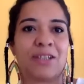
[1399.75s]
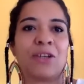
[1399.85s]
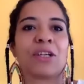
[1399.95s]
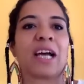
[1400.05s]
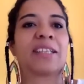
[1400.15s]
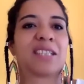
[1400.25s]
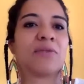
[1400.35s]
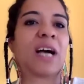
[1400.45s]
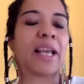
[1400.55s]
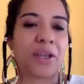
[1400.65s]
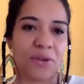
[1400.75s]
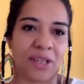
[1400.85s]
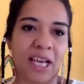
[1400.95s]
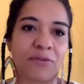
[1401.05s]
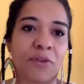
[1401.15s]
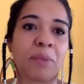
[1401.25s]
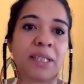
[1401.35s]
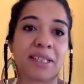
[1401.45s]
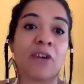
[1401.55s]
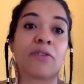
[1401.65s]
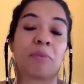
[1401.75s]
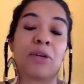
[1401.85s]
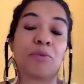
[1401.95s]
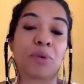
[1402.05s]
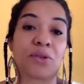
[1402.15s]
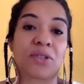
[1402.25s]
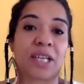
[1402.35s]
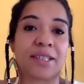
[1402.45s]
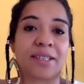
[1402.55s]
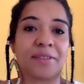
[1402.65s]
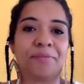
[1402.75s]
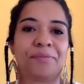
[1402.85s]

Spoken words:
that I see value in that for myself and my own process.